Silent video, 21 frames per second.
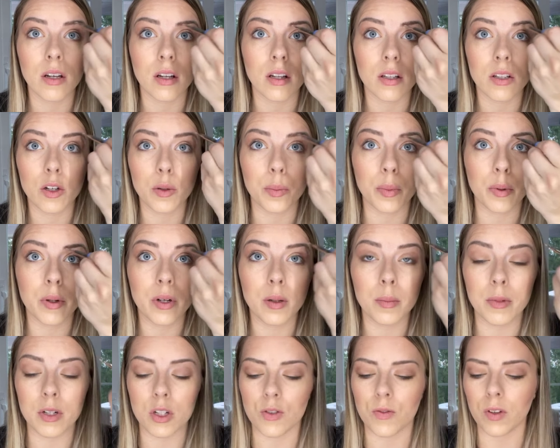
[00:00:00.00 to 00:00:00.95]
They're pretty
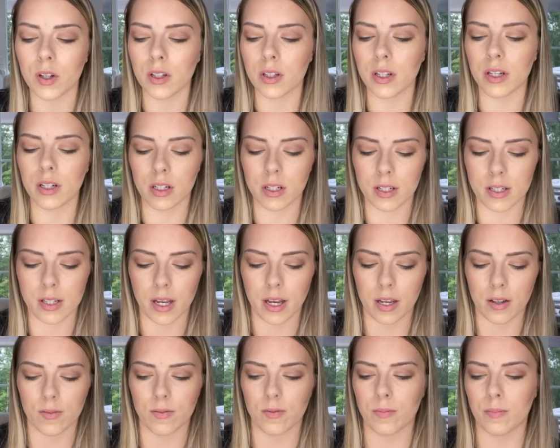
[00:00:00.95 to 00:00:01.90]
much filled in because
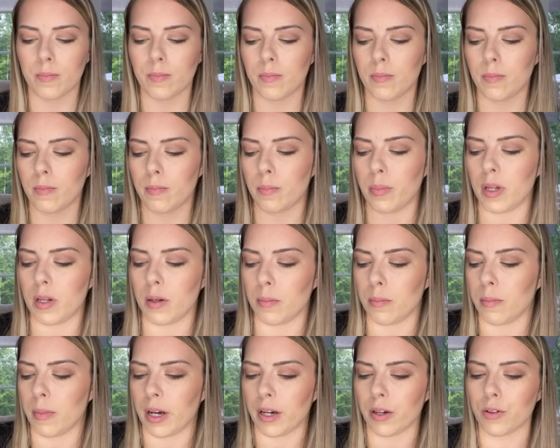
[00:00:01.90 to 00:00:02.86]
I've been
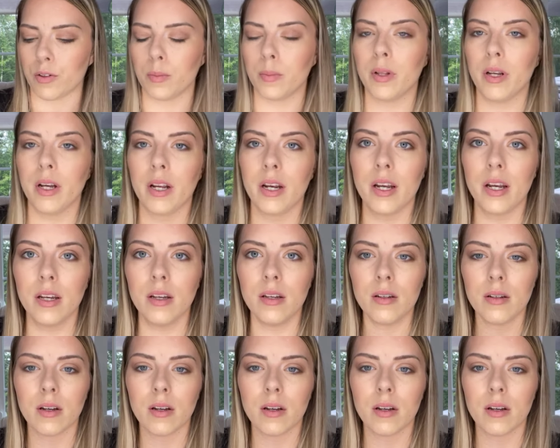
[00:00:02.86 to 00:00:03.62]
microblading